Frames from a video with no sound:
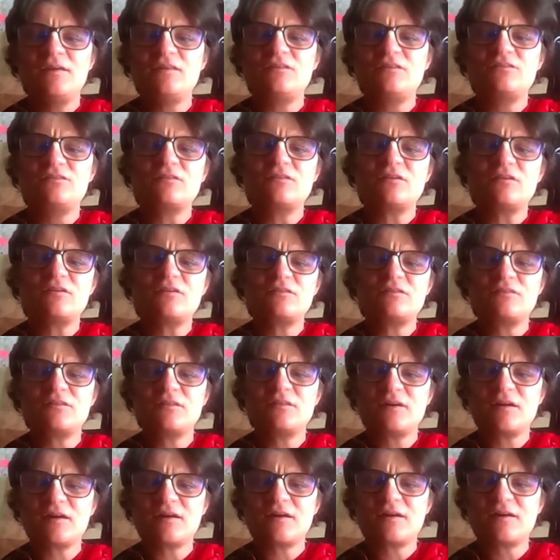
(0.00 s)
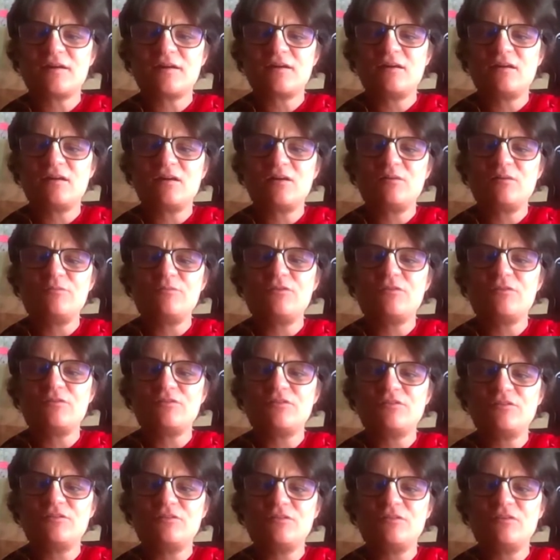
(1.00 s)
His songs are
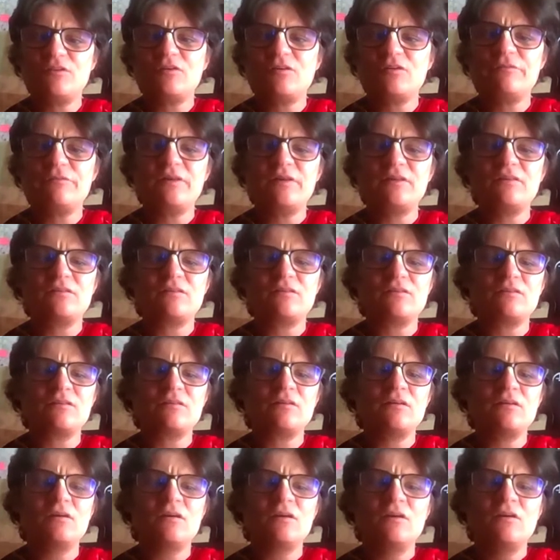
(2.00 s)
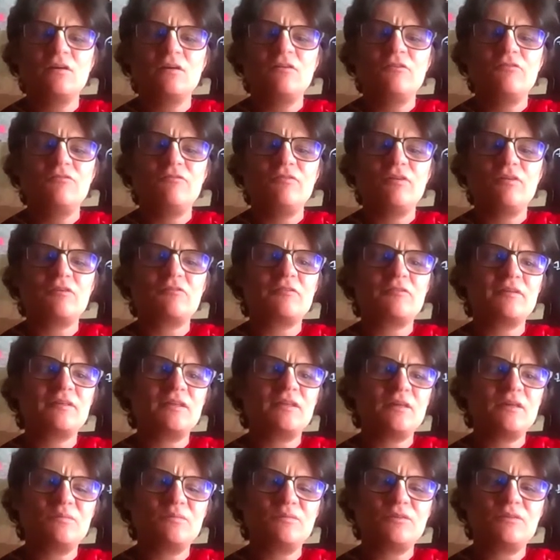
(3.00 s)
imbued with
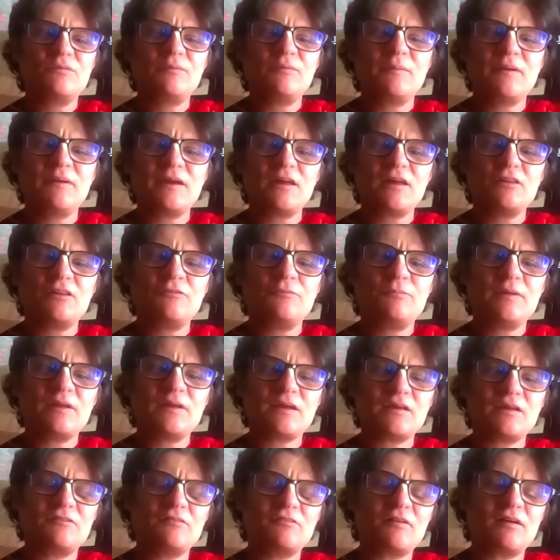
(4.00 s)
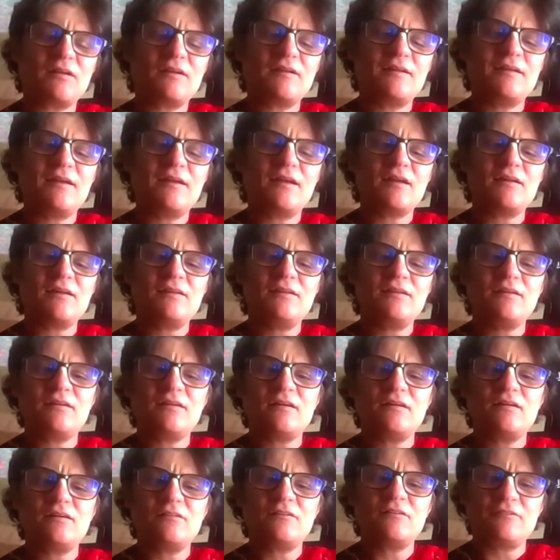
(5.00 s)
very deep spiritual
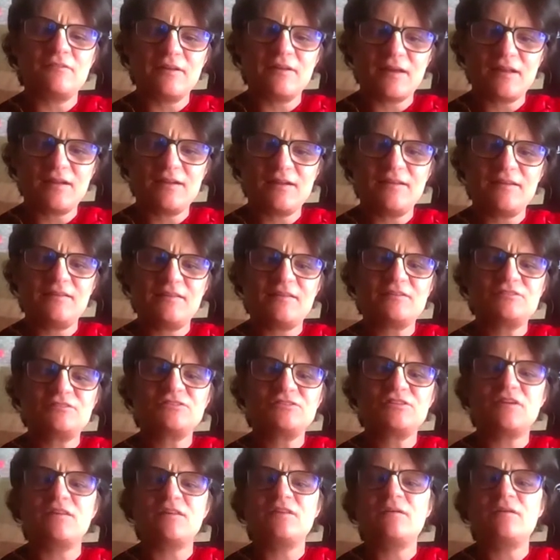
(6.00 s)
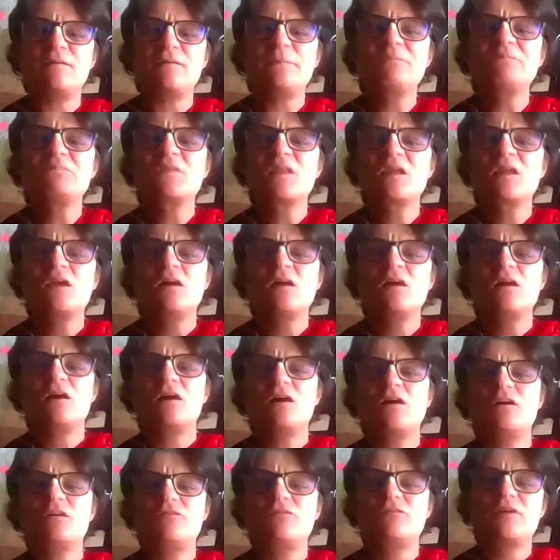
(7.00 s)
realization
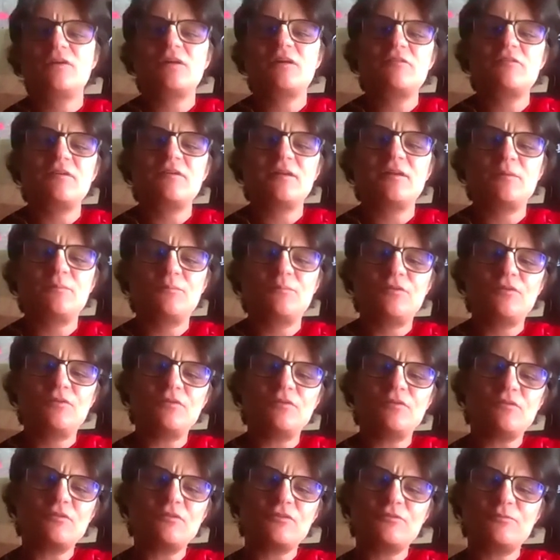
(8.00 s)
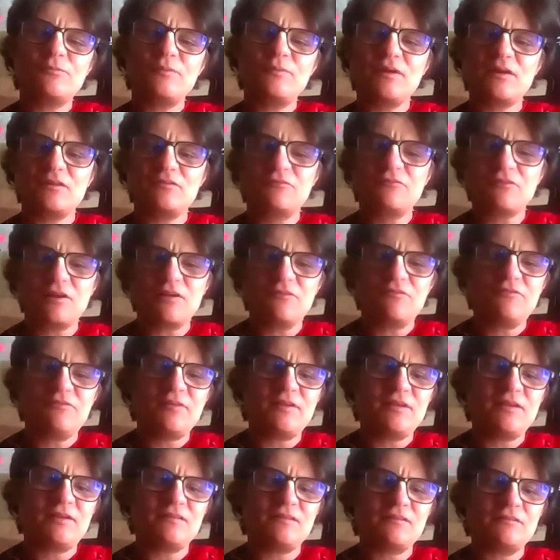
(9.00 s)
and very pure spiritual
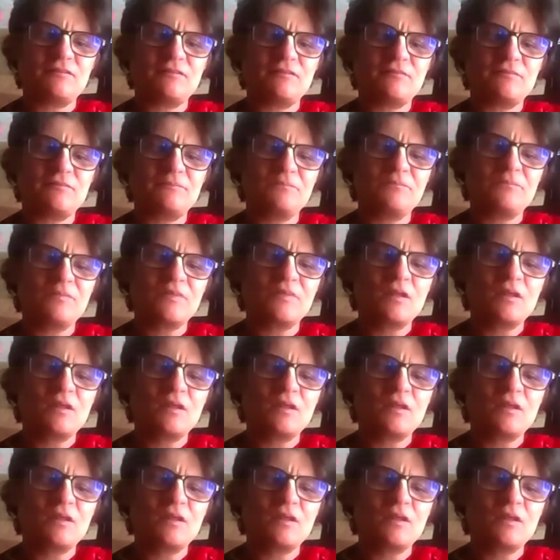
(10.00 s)
feelings.